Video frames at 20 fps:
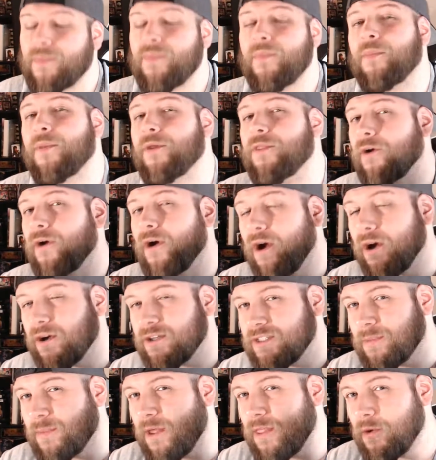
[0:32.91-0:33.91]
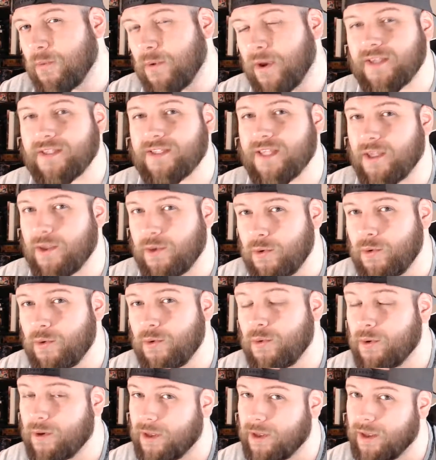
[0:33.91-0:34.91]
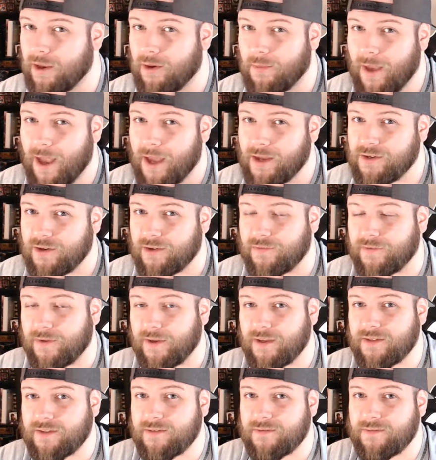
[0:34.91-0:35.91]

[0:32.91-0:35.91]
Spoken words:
But there are some other ways that you can get your Magic fix.